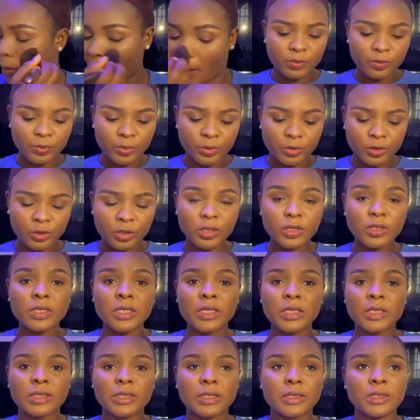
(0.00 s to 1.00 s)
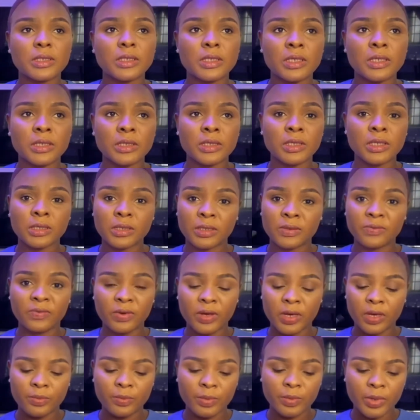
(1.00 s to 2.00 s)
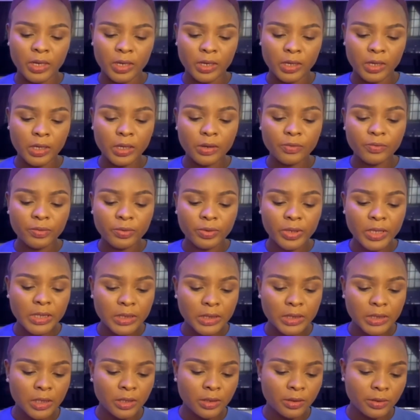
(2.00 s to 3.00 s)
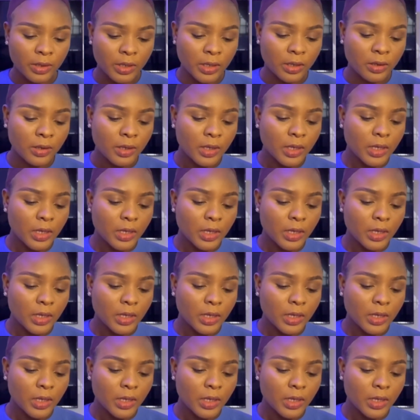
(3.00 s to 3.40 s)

but just to intensify my crease area,